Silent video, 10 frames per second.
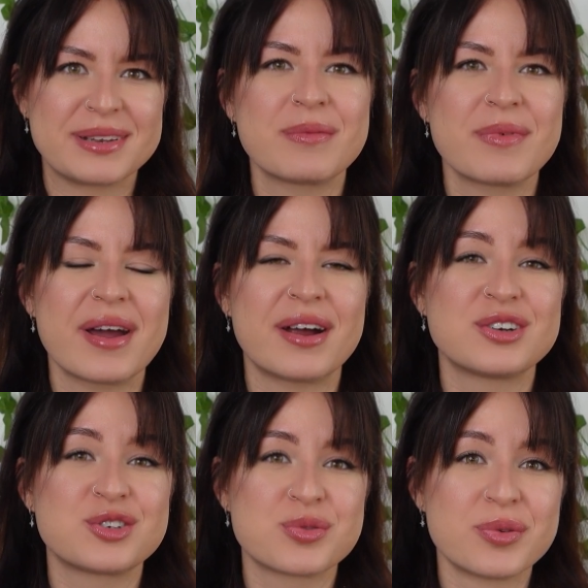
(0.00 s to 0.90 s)
when we are
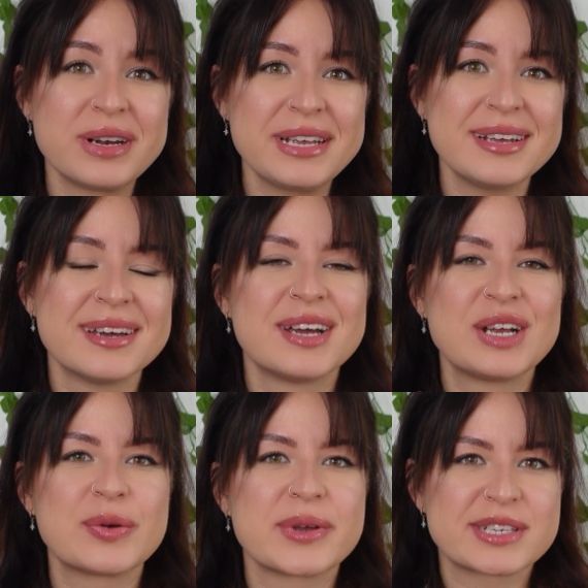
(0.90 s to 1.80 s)
truly
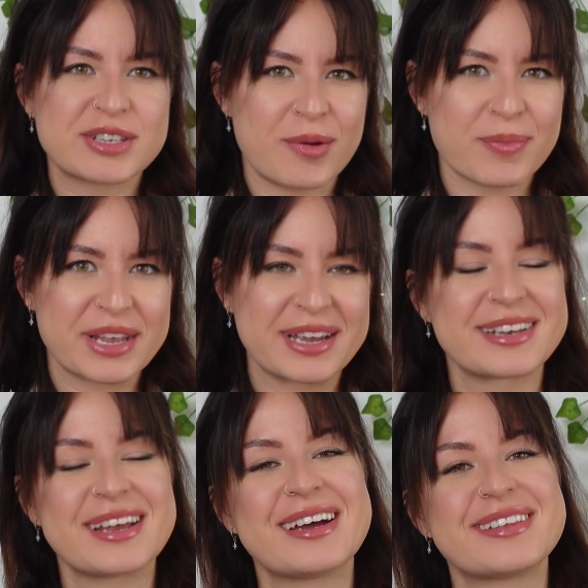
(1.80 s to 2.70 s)
doing something
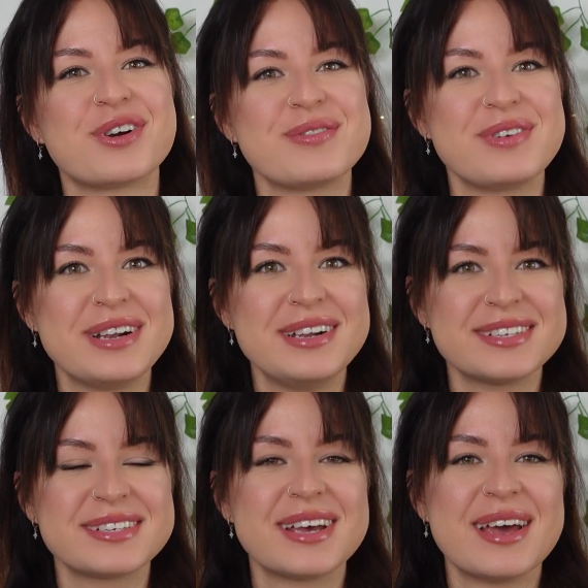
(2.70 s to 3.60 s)
that
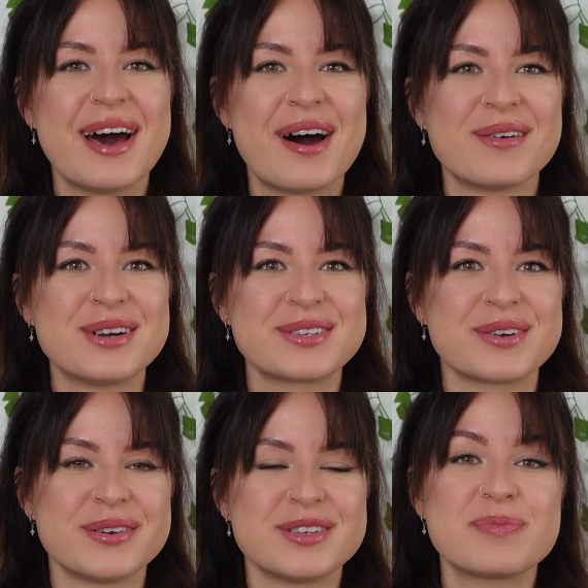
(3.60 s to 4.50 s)
fulfills our
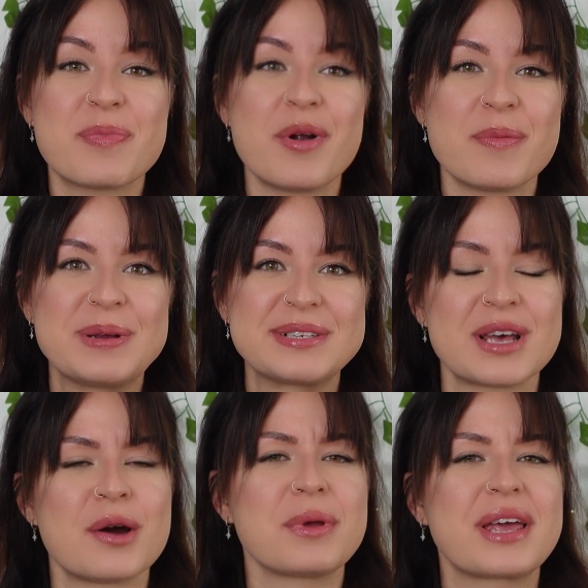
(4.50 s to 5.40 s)
soul's purpose,
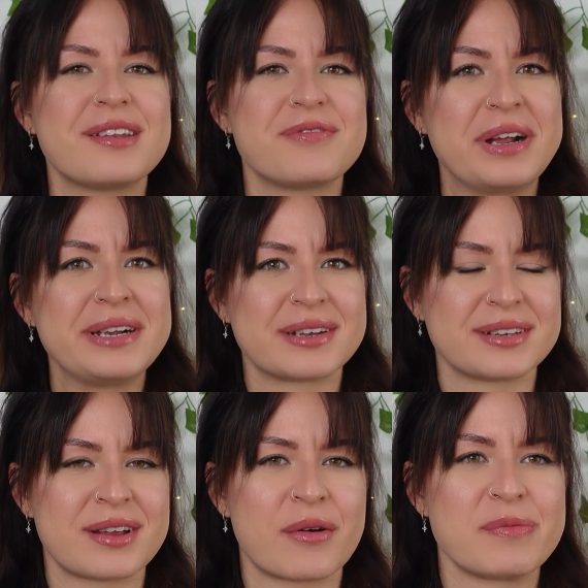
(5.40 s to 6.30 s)
we can feel that
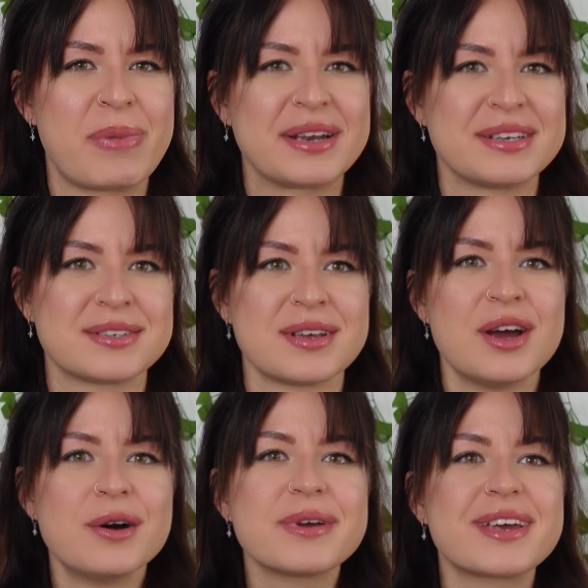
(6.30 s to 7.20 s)
in our bodies.
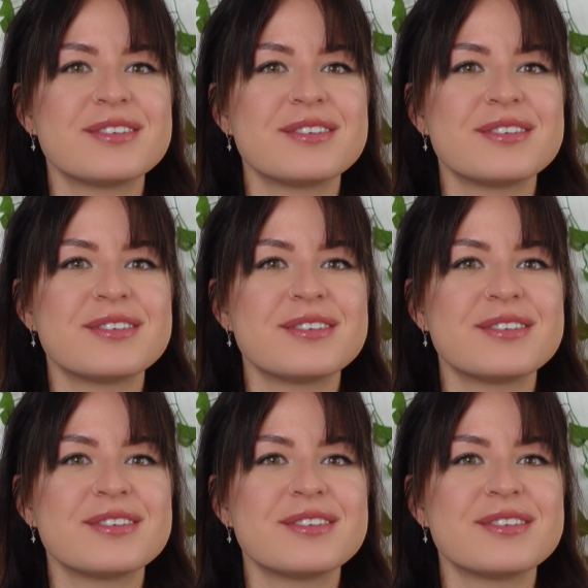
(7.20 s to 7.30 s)
We can